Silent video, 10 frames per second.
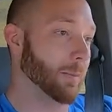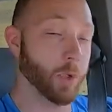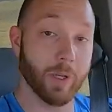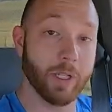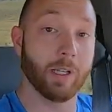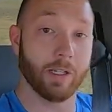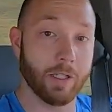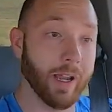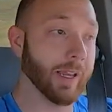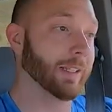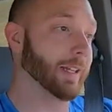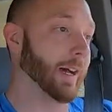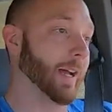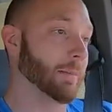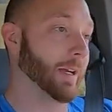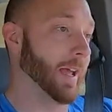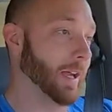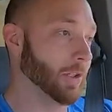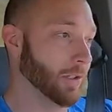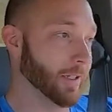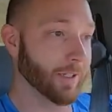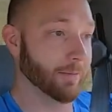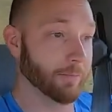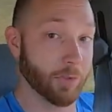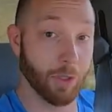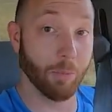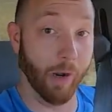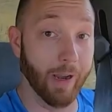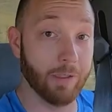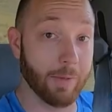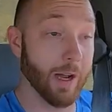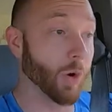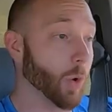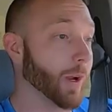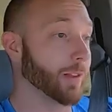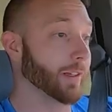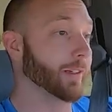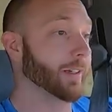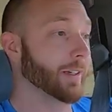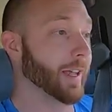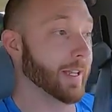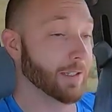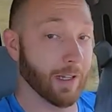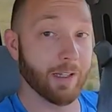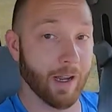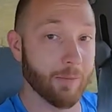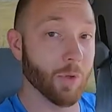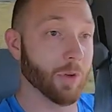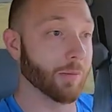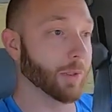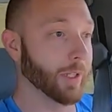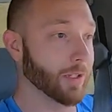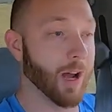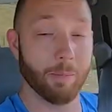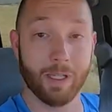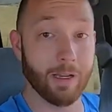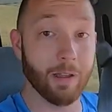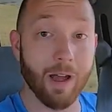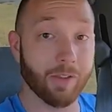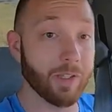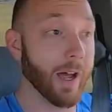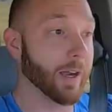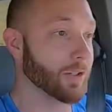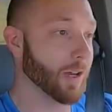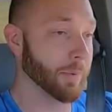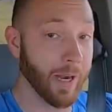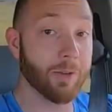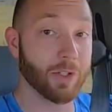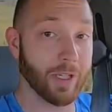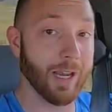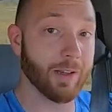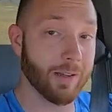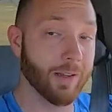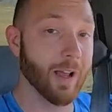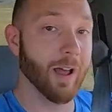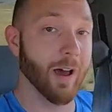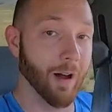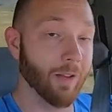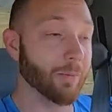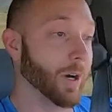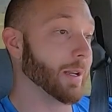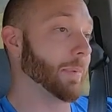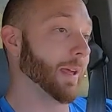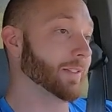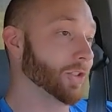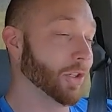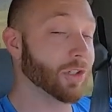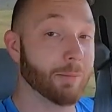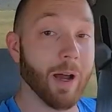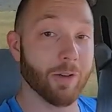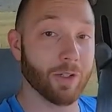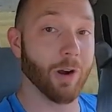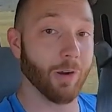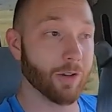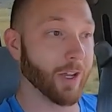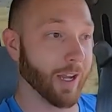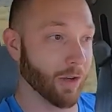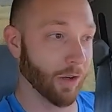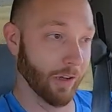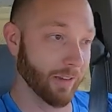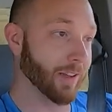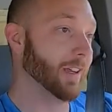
So I did it a second time and it actually surprised me how quickly it did come to a complete stop. It didn't lock the tires up and I was standing on the brake pedal just about as hard as I could.